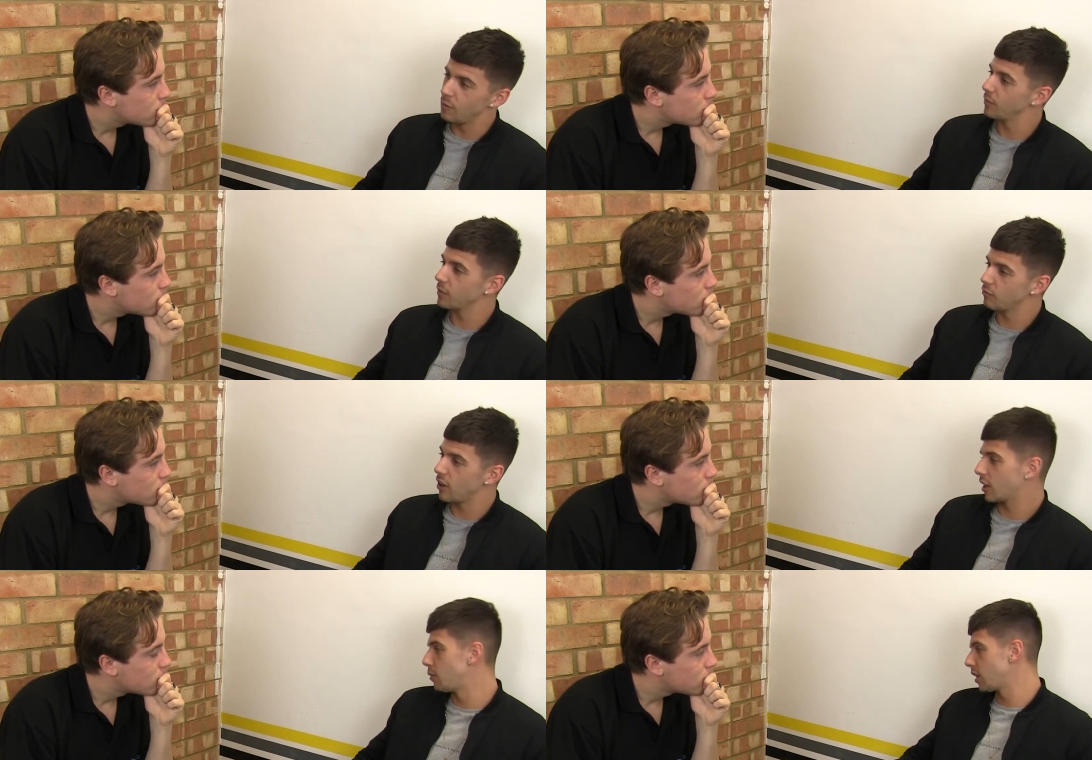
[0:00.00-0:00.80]
Speaker 1: No,
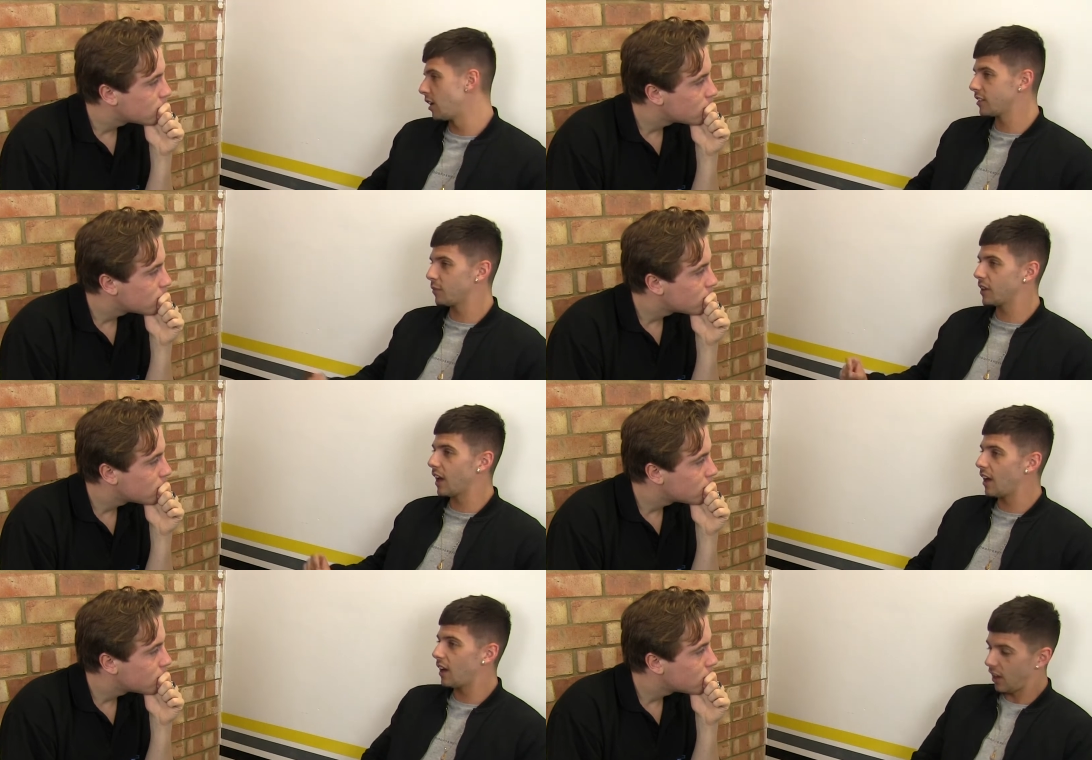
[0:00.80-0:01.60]
right, come on, guys,
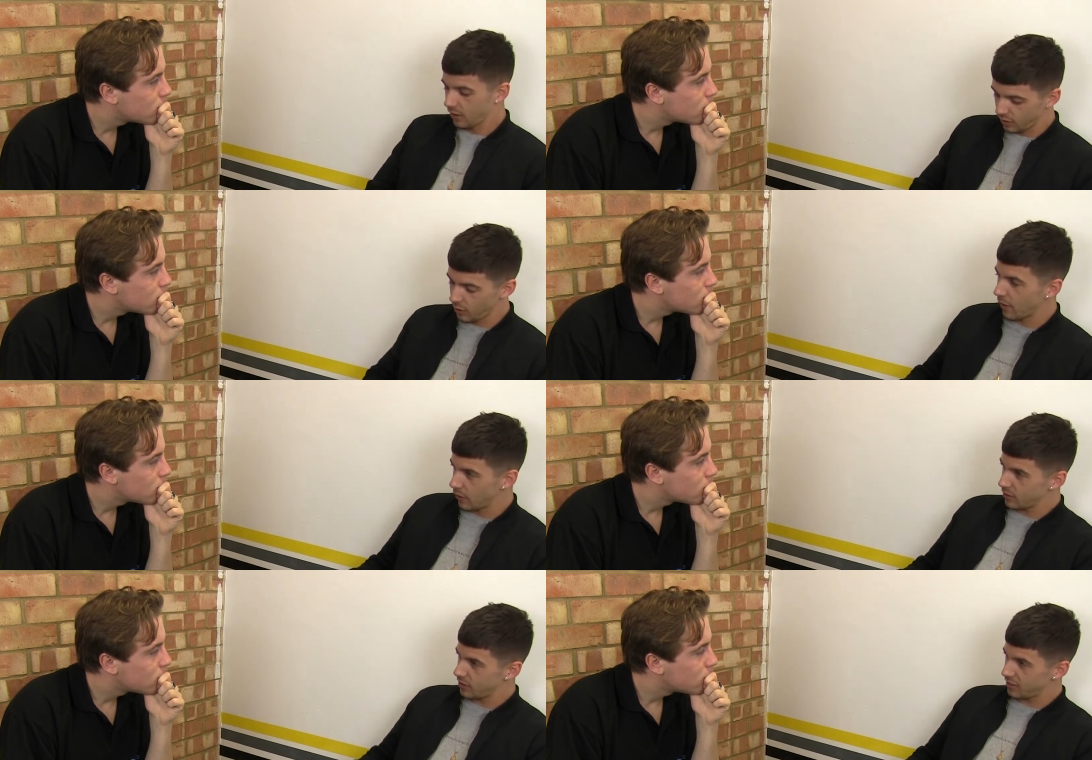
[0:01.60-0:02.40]
up you get, under
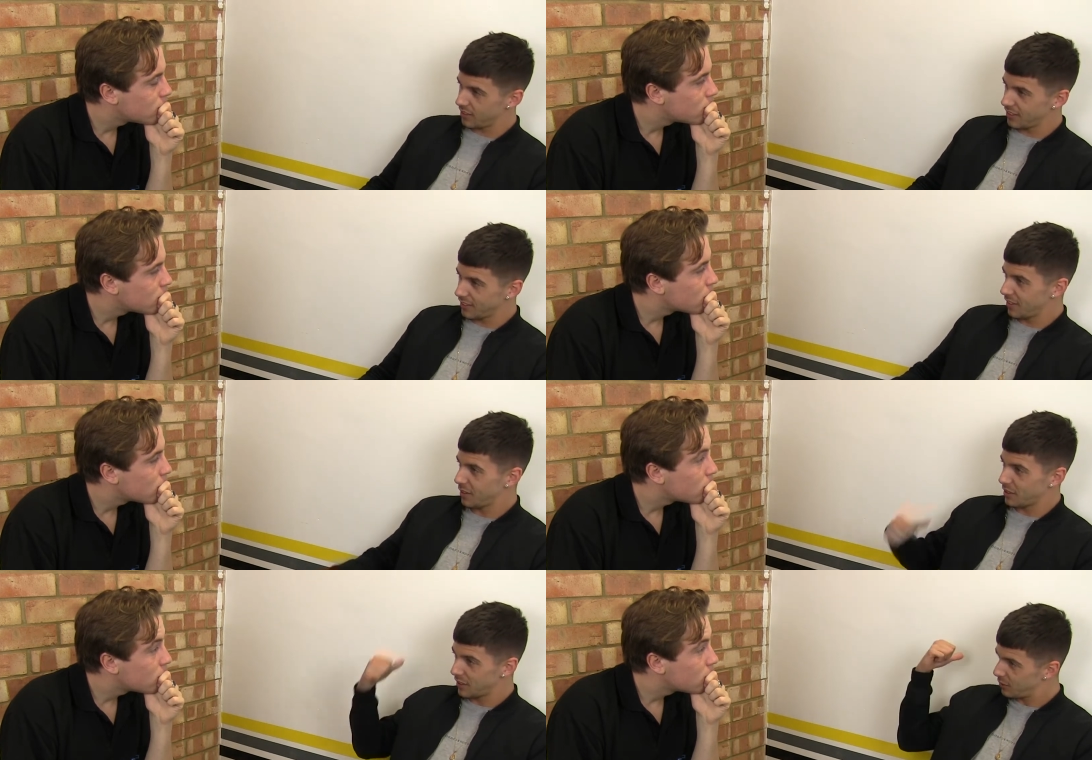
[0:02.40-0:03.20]
your belts.
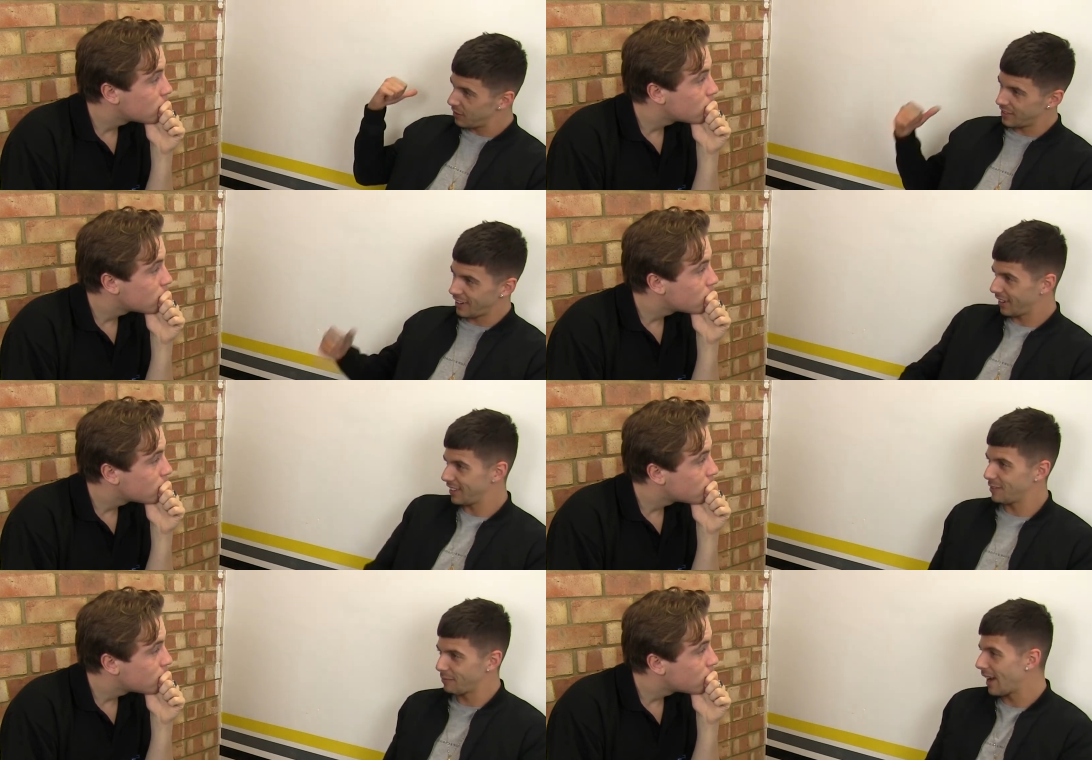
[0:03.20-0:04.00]

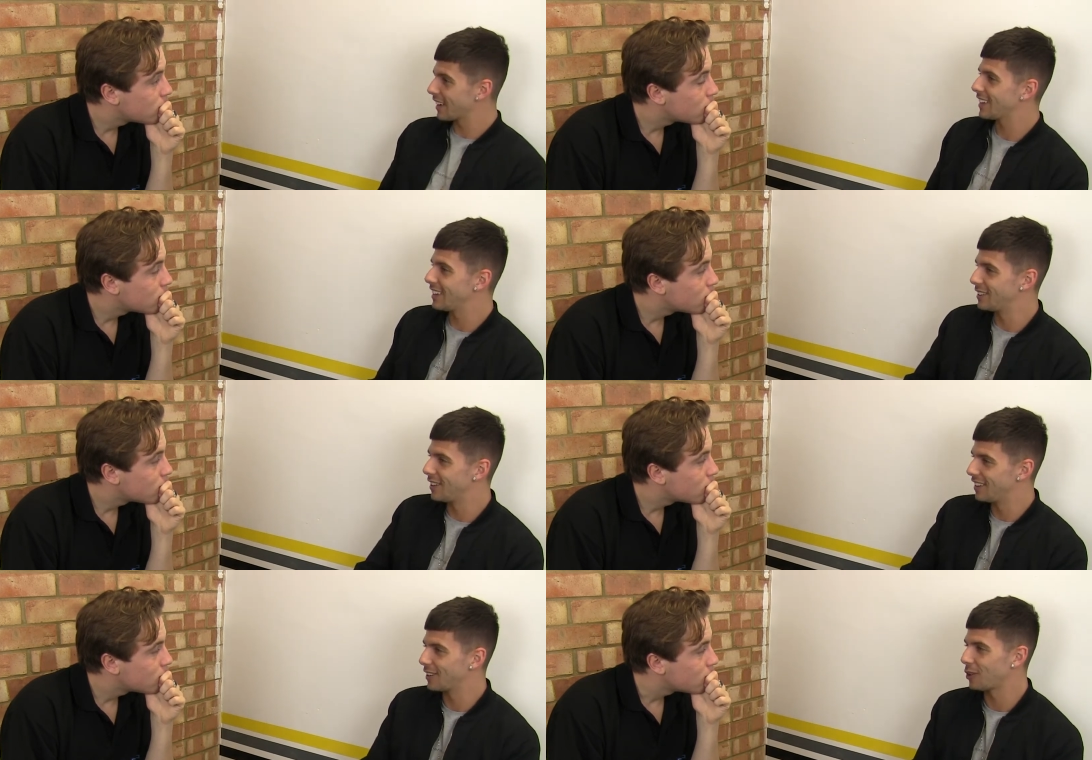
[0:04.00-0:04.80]
Slung back
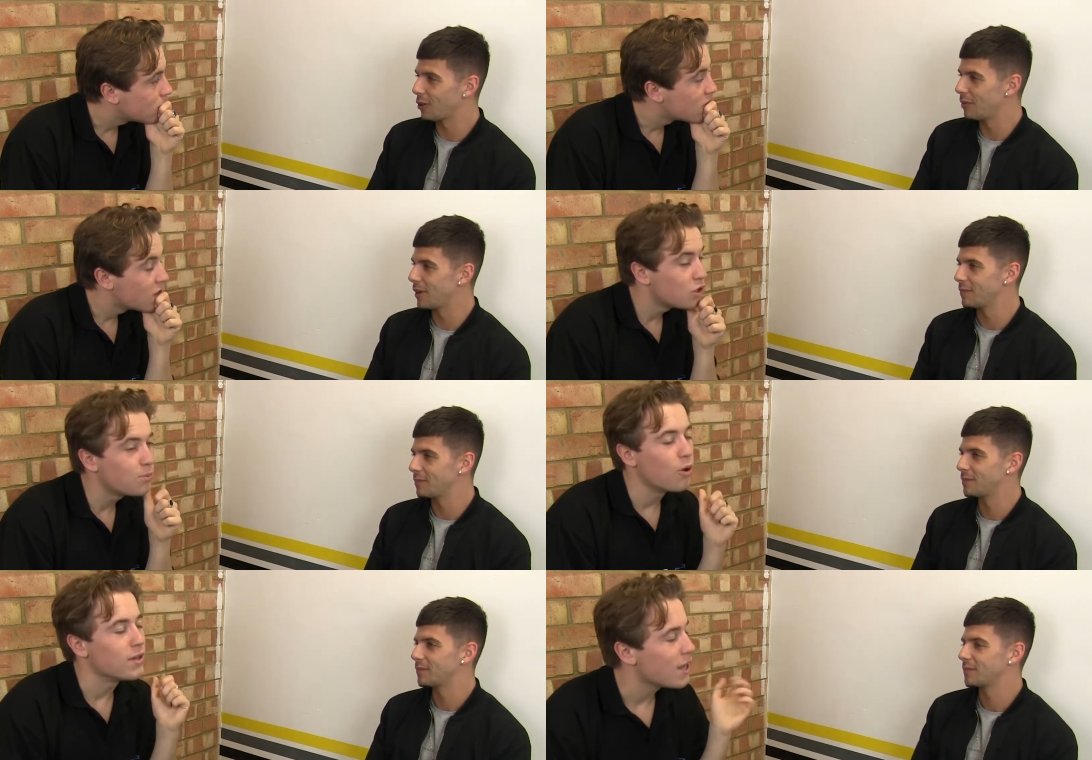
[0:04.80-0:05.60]
in the economy.
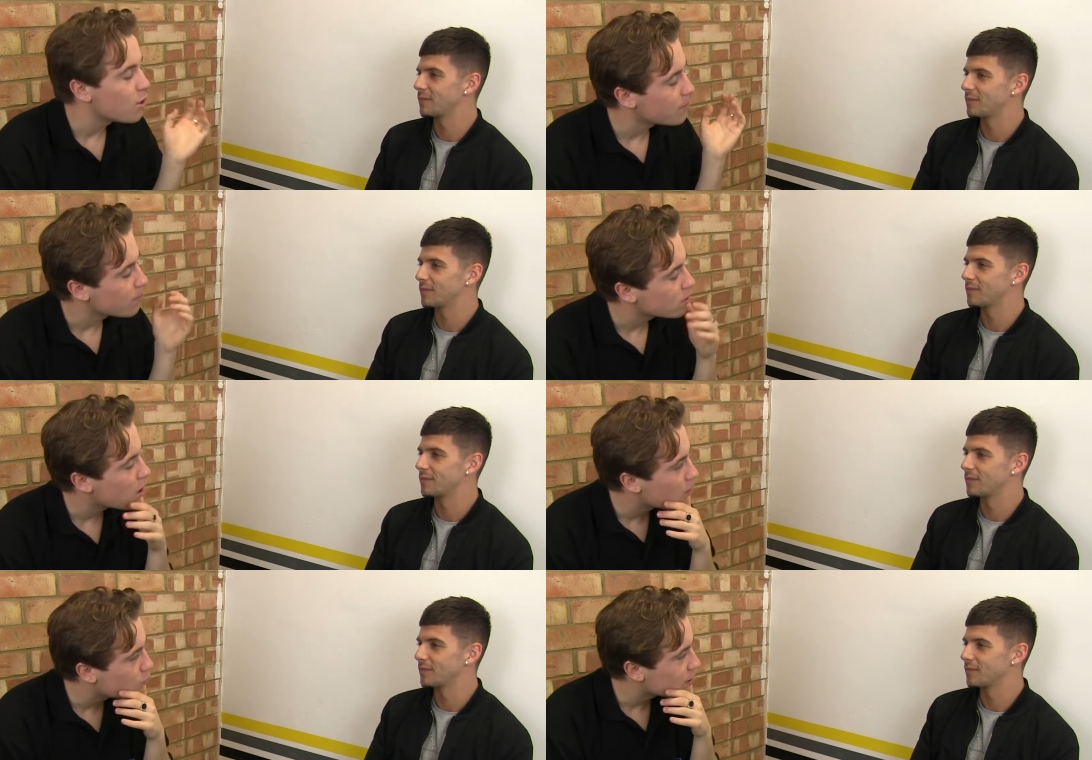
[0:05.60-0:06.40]
Speaker 2: To be honest, that would have been the
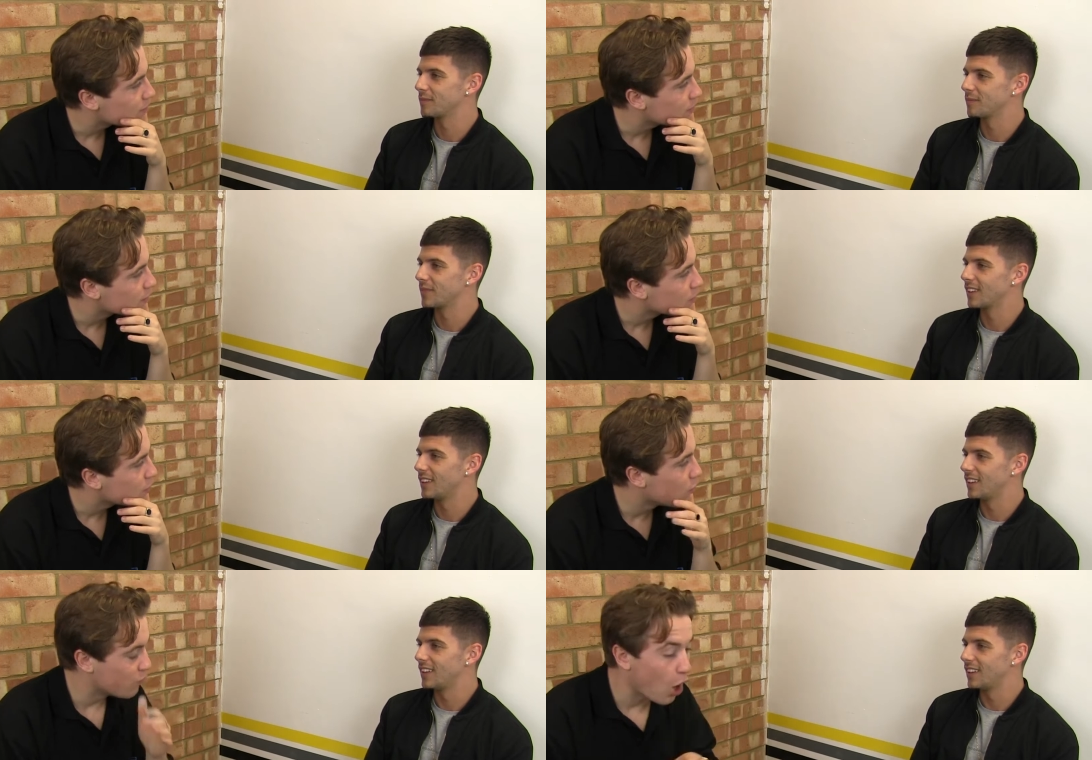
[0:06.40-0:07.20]
most heartbreaking
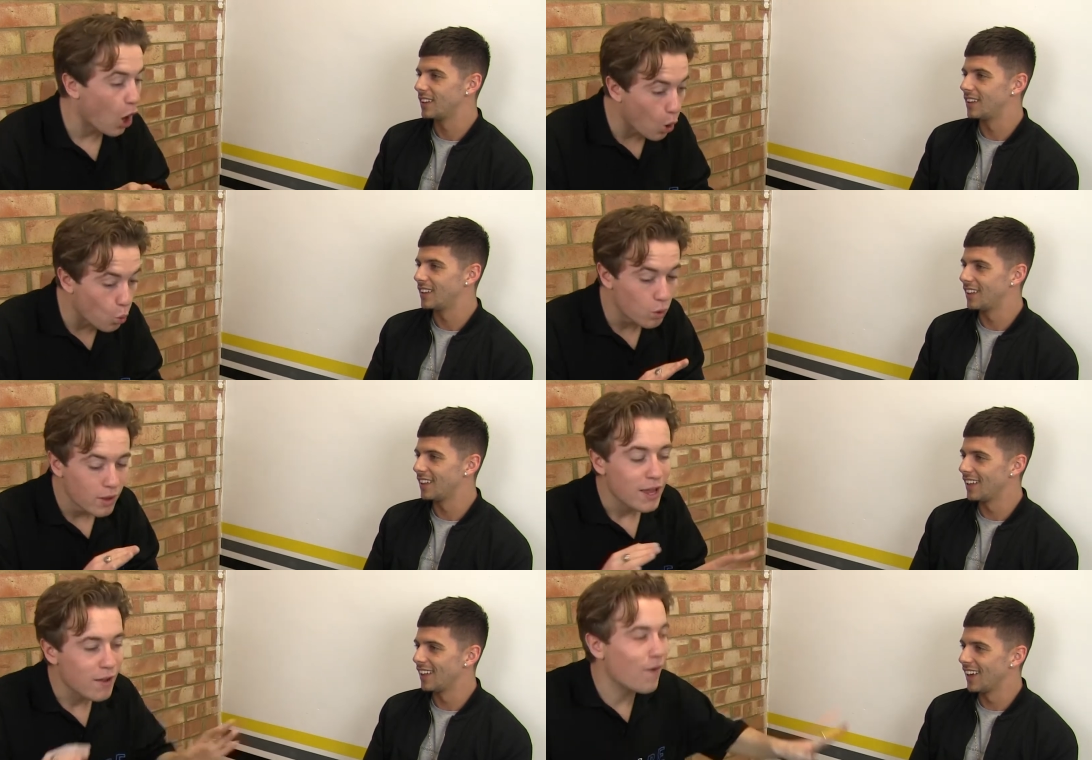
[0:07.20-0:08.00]
thing of the
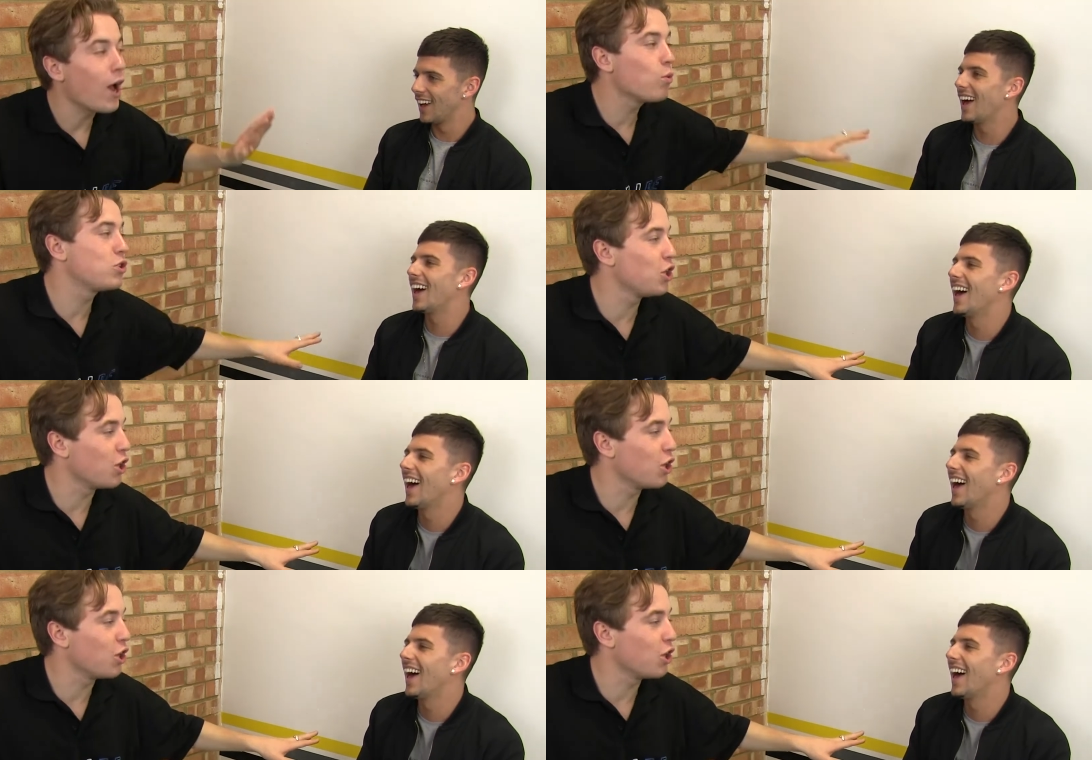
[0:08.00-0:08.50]
whole. If I